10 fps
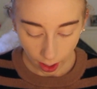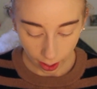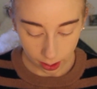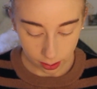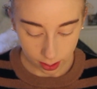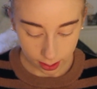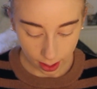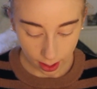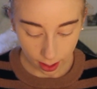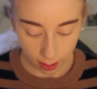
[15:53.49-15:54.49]
I use this
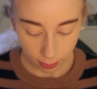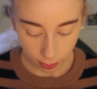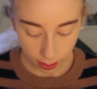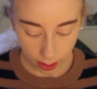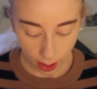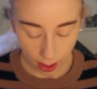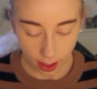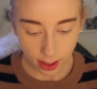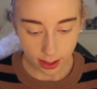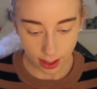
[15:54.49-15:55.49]
every
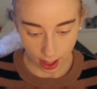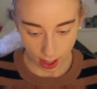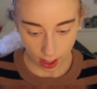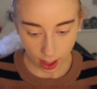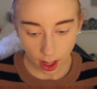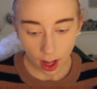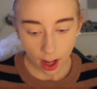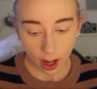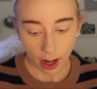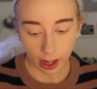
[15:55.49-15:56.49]
day,
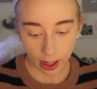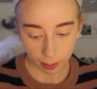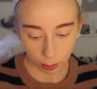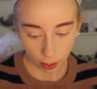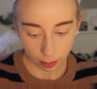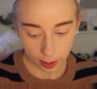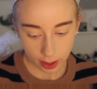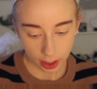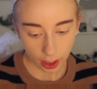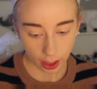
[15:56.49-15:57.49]
and I'm going to be
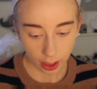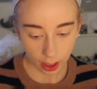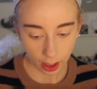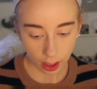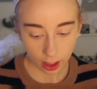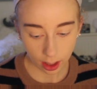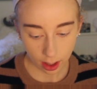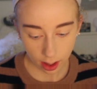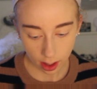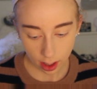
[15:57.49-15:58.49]

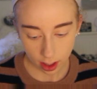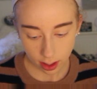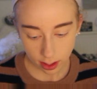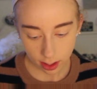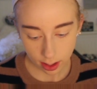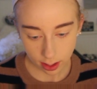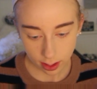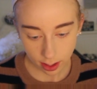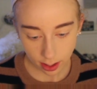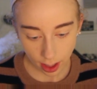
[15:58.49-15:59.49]
taking this. It
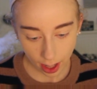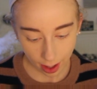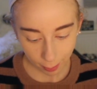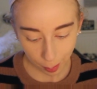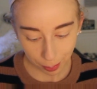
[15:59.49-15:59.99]
doesn't have a